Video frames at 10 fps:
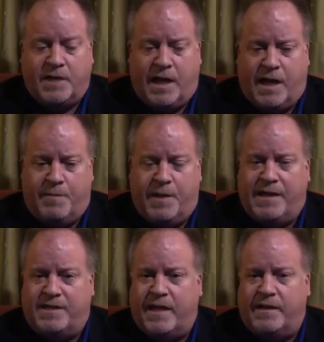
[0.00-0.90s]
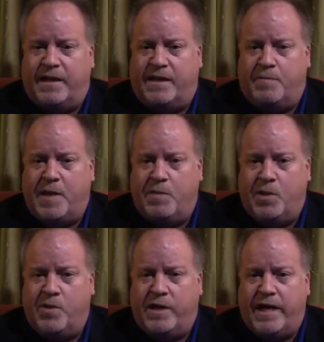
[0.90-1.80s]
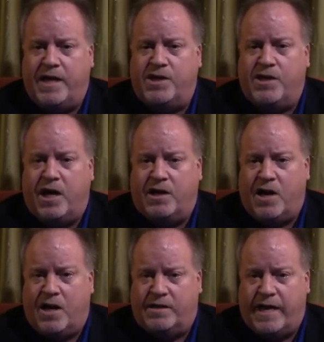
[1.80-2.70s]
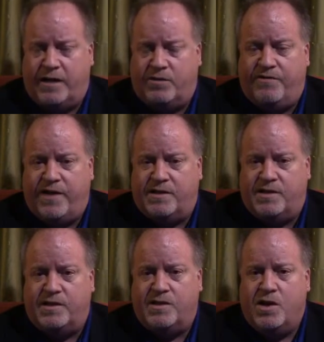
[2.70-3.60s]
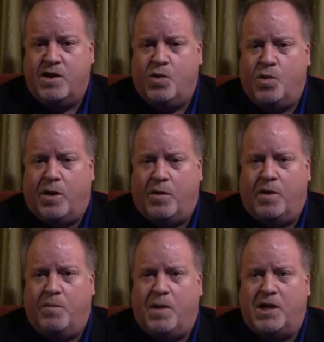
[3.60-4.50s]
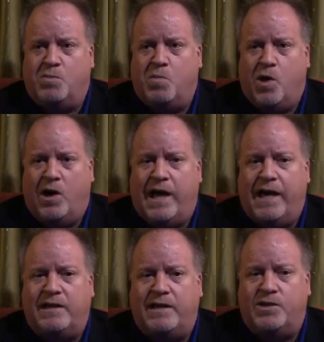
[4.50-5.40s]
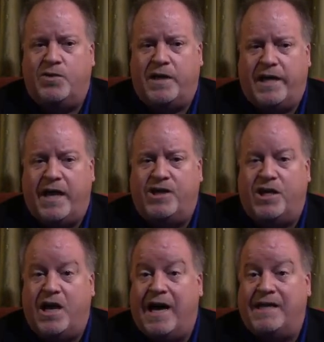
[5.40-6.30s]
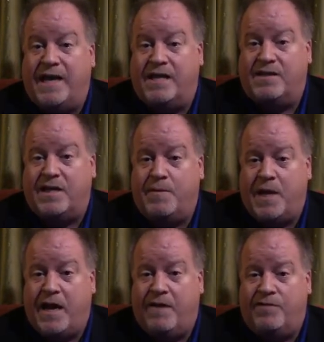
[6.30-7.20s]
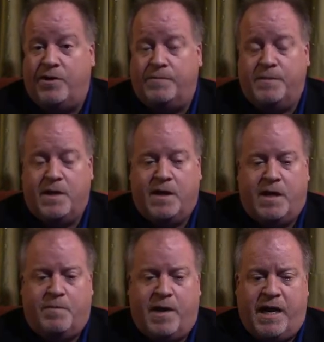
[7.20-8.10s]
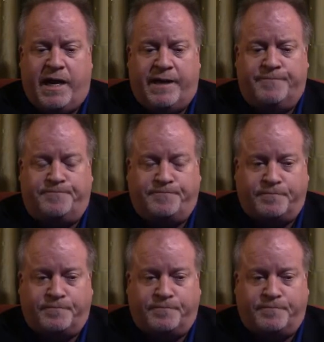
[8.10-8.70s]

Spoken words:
I said that the people who engage in non-contact offenses were much more likely to engage in high-density behavior, meaning